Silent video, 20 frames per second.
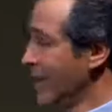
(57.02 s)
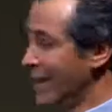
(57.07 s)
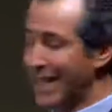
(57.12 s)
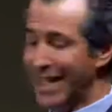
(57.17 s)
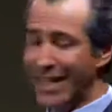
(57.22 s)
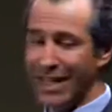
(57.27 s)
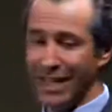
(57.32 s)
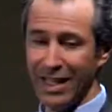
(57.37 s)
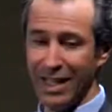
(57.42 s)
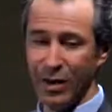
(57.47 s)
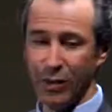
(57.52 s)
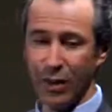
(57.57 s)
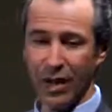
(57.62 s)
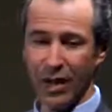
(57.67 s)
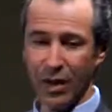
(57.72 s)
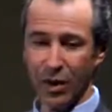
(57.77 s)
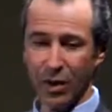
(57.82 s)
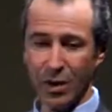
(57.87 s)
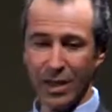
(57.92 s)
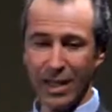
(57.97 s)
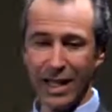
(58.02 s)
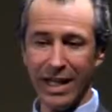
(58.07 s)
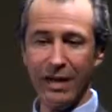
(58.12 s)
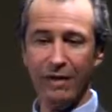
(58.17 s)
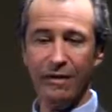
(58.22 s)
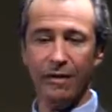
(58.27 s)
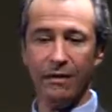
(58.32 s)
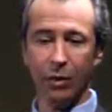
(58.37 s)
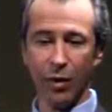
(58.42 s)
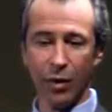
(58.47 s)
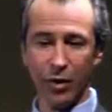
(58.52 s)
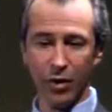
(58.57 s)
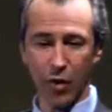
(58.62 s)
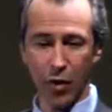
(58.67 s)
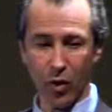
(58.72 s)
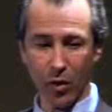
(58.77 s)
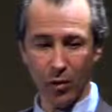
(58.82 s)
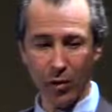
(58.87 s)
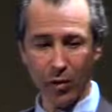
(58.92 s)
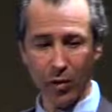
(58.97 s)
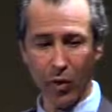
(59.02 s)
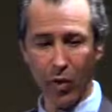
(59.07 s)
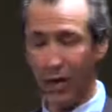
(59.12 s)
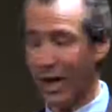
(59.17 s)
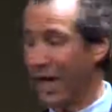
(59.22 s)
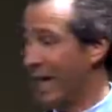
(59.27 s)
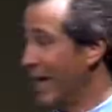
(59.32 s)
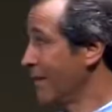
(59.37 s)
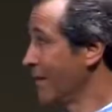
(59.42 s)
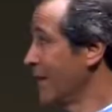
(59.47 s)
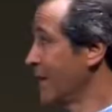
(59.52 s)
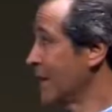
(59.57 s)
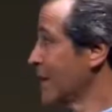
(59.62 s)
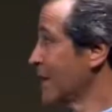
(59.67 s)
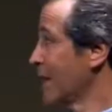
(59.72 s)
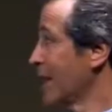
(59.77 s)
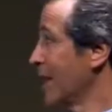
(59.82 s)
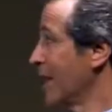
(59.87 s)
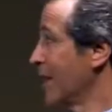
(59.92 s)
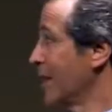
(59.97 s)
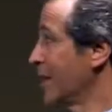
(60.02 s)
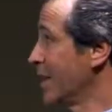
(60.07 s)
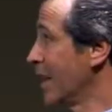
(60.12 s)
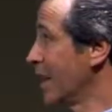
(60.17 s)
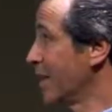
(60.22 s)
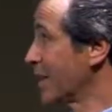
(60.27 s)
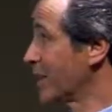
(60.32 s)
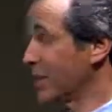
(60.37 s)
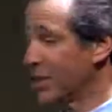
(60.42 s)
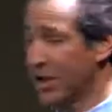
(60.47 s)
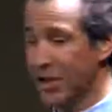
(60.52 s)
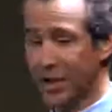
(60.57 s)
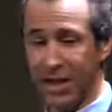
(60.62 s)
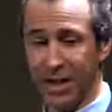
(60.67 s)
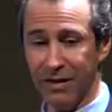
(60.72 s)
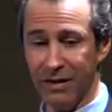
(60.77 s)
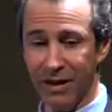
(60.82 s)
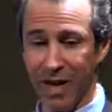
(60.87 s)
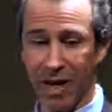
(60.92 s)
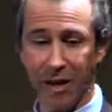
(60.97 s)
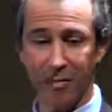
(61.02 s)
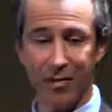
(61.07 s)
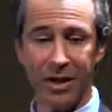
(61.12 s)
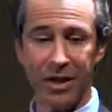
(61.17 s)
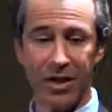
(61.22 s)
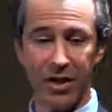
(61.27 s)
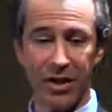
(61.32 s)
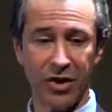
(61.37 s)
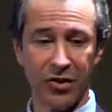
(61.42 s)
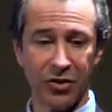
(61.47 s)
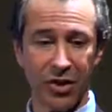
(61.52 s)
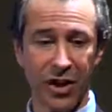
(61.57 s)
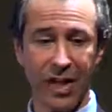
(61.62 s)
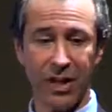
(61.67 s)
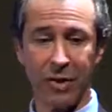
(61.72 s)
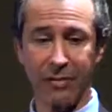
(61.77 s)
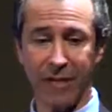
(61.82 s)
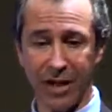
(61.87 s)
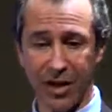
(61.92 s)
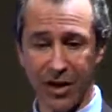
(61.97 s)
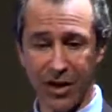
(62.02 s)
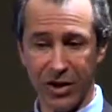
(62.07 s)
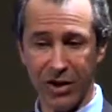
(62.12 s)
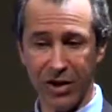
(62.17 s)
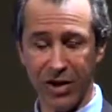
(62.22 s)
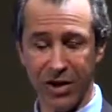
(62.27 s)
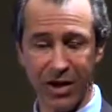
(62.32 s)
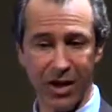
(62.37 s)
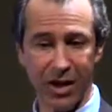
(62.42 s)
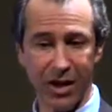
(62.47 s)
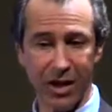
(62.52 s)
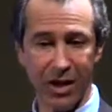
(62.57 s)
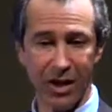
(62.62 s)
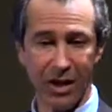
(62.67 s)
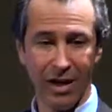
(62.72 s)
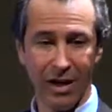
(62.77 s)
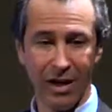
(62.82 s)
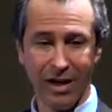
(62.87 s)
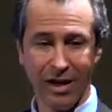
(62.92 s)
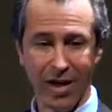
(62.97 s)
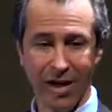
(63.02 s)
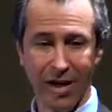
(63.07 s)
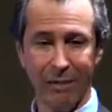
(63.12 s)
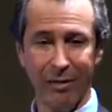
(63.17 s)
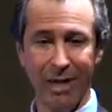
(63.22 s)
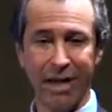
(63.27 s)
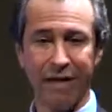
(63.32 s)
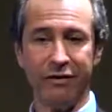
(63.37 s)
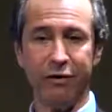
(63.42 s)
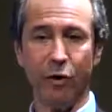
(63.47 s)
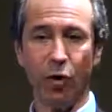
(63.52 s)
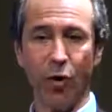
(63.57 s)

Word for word: legally we can only give growth hormone when we have this. a lot of doctors just give it out because it attracts patients and they can make